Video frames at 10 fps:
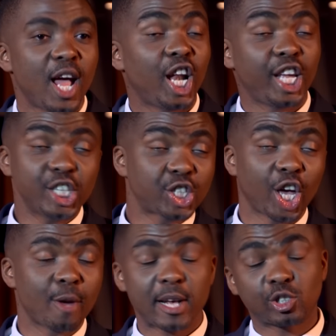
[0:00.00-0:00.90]

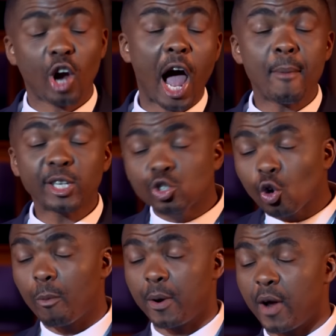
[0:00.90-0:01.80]
Liyise, you must try my
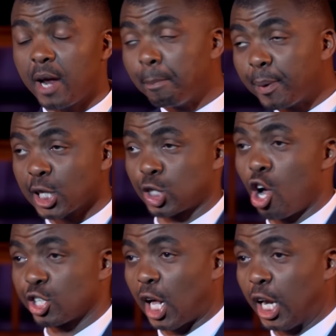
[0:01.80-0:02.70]
strawberry and
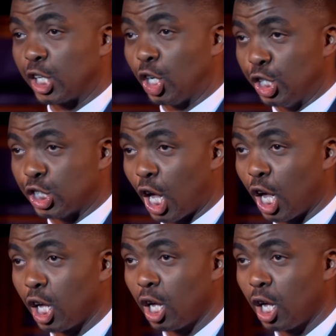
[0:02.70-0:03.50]
biltong salad, Liyise